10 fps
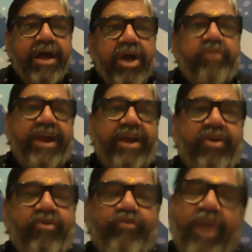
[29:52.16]
quick,
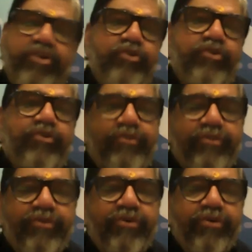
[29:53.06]
what you do?
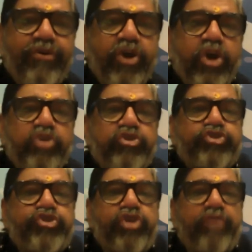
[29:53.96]
You
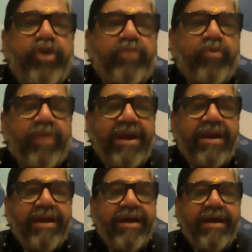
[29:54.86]
switch off your mobile,
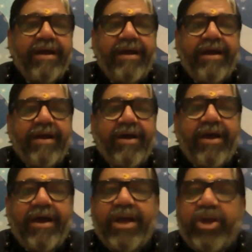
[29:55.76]

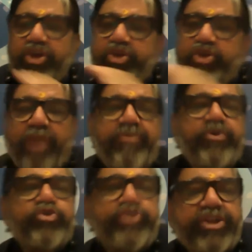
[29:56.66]
stop
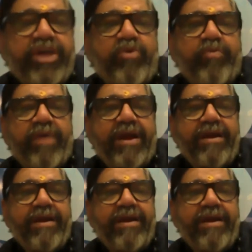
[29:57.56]
using the mobile.